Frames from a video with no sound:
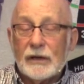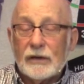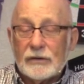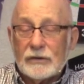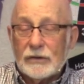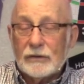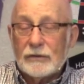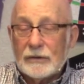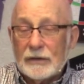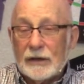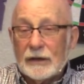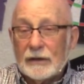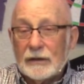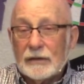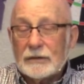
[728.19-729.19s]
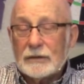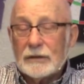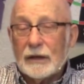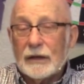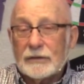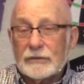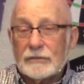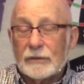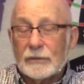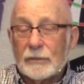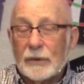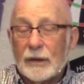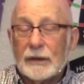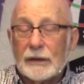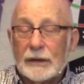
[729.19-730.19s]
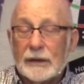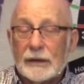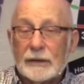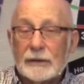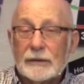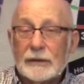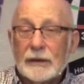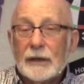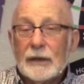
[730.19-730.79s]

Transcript: student in this classroom right now,